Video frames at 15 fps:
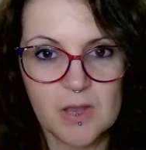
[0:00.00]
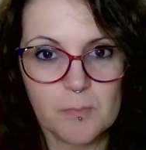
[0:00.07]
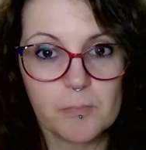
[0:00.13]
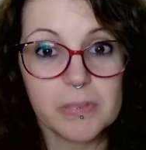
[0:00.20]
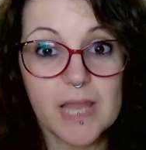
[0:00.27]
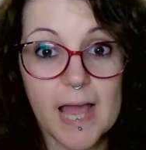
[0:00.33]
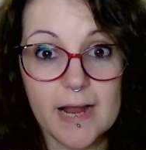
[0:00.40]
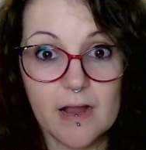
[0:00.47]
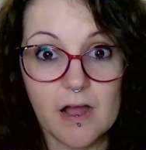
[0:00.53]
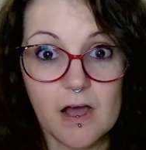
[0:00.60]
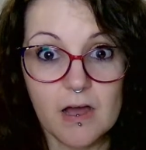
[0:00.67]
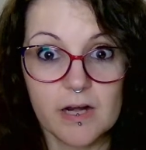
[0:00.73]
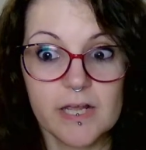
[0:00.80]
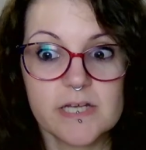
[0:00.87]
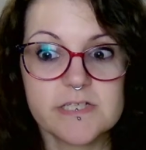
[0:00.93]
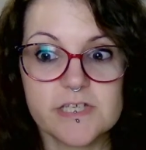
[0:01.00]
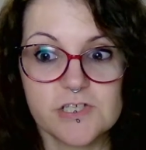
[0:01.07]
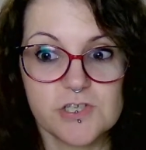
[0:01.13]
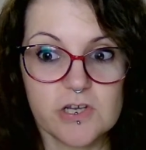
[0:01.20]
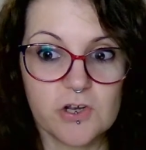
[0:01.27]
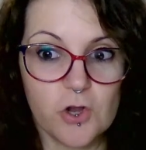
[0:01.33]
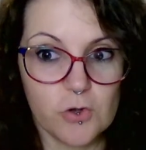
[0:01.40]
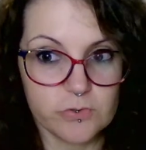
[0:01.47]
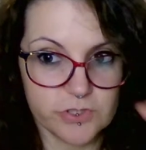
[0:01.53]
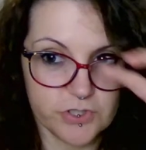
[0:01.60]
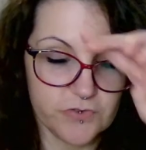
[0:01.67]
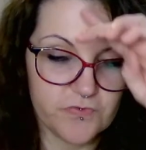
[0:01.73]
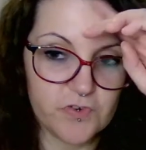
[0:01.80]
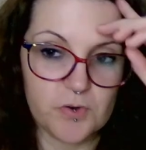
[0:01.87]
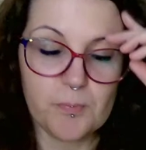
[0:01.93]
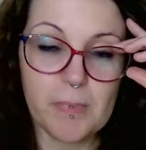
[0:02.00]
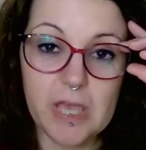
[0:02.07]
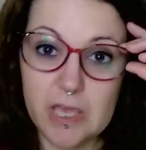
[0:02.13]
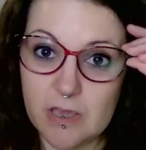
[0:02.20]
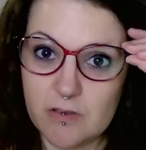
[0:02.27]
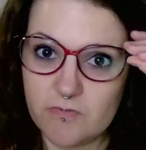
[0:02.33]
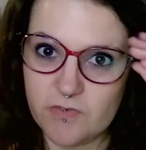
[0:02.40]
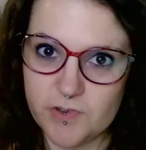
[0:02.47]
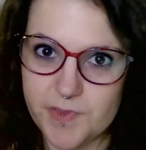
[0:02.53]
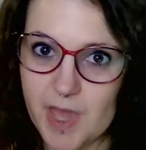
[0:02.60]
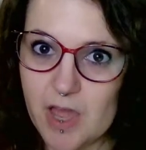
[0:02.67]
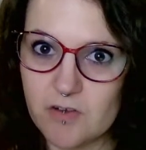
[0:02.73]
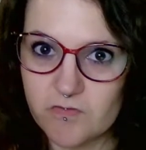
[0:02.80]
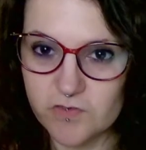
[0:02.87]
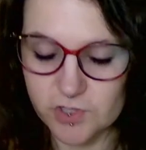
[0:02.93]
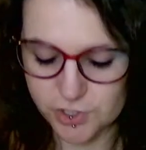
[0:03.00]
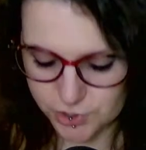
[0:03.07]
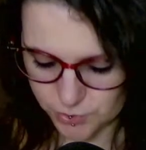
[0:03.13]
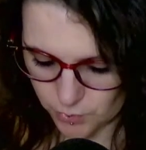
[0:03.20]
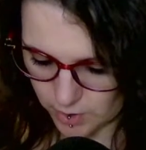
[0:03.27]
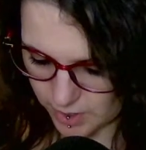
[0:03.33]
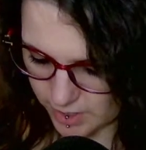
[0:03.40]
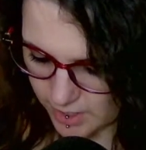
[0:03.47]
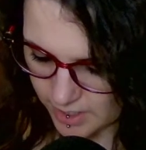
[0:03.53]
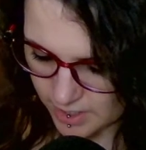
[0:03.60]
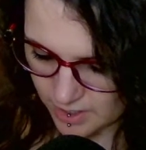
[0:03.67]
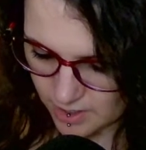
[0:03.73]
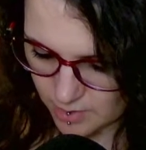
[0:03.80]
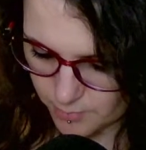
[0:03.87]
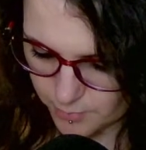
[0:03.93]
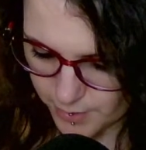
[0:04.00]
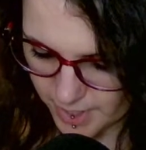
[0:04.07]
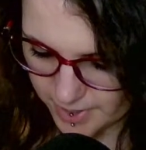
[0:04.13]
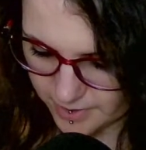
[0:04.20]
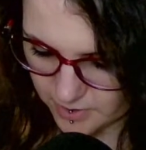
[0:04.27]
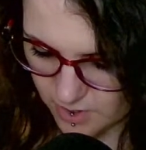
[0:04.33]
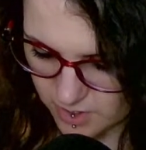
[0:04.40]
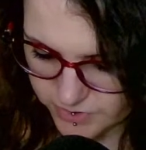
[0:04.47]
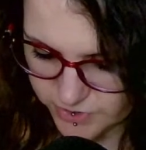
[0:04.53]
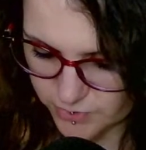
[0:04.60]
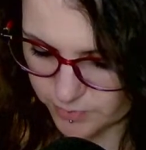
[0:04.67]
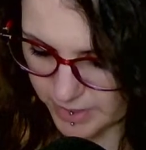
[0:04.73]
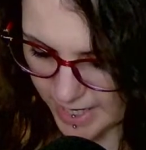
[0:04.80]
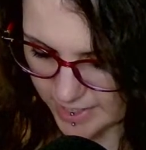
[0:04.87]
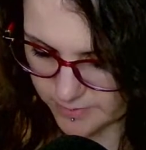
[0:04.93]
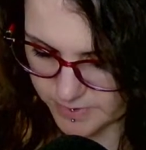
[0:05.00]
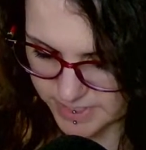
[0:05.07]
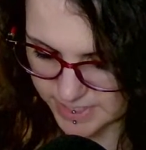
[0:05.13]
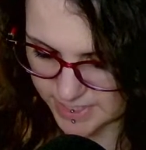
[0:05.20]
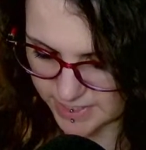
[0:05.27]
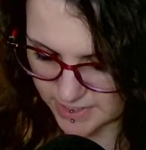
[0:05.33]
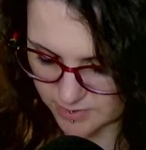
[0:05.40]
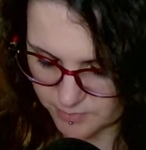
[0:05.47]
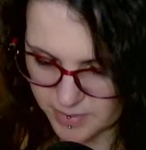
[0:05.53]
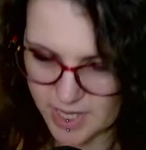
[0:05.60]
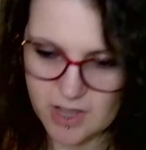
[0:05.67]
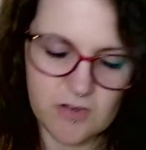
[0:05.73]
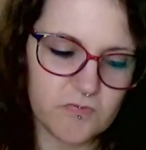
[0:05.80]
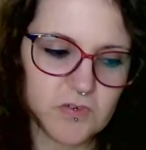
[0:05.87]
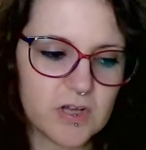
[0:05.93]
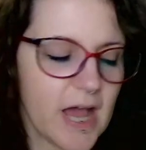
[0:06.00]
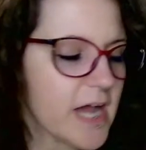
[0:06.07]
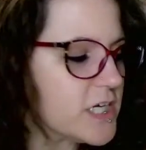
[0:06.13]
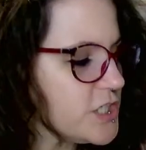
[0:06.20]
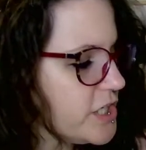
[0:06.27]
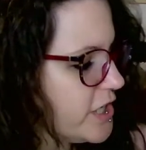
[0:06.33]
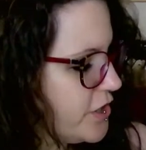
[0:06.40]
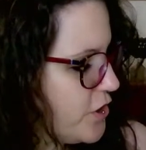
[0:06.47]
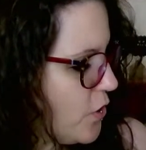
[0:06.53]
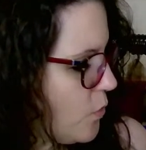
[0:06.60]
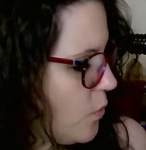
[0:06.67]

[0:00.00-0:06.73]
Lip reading: black onyx is a go-to for me for that, for sure. But also black obsidian can be helpful. Actually, you know